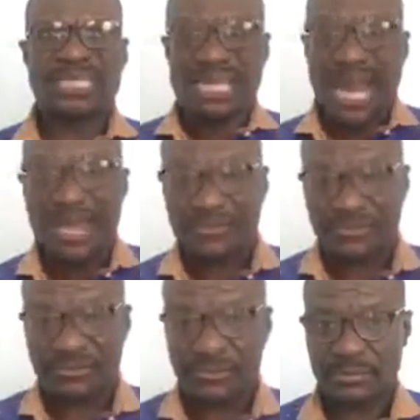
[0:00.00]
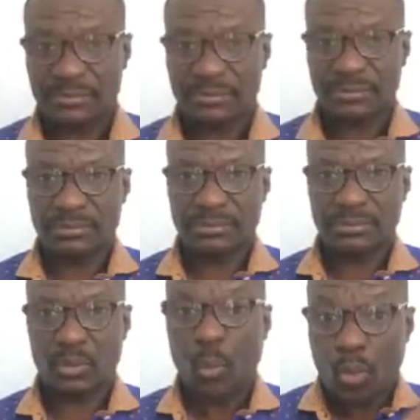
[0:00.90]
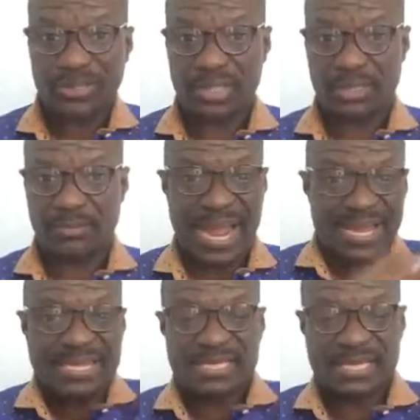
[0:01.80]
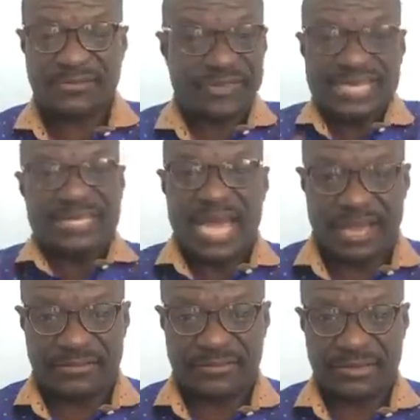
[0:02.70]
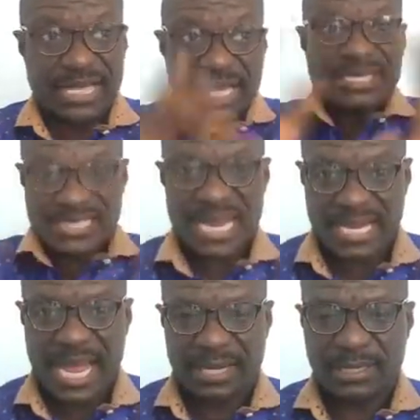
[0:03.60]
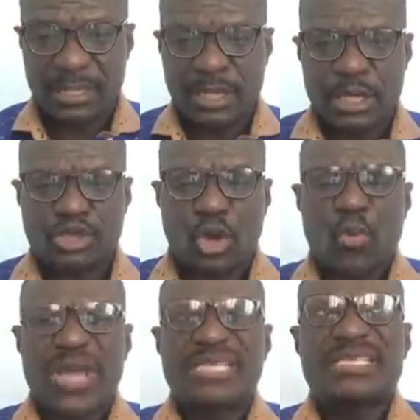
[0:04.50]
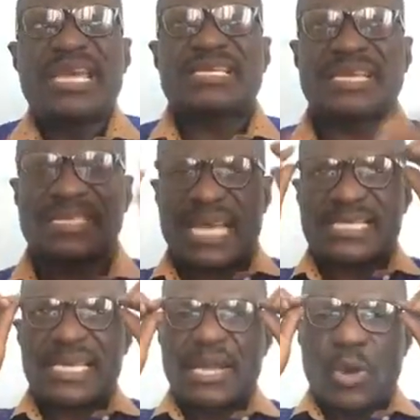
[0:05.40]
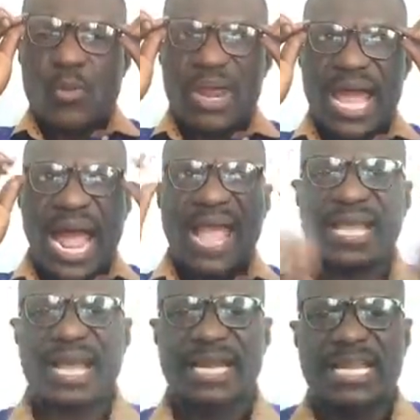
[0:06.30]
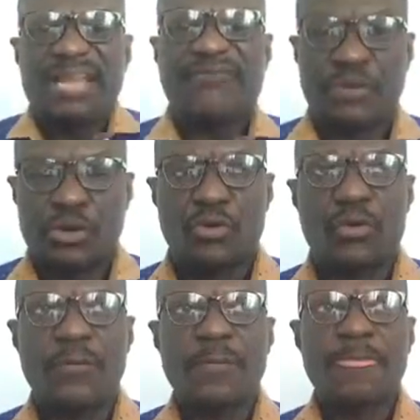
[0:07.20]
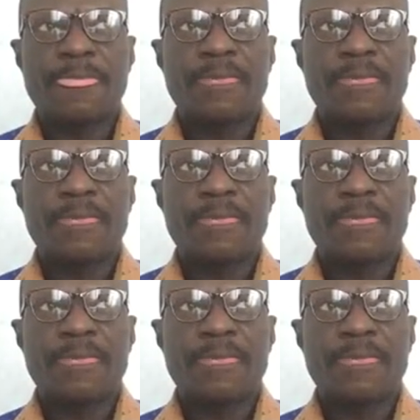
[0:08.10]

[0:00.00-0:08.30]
it's life. Water by itself, it's life. They understand that. So when Jesus says, well, I can give you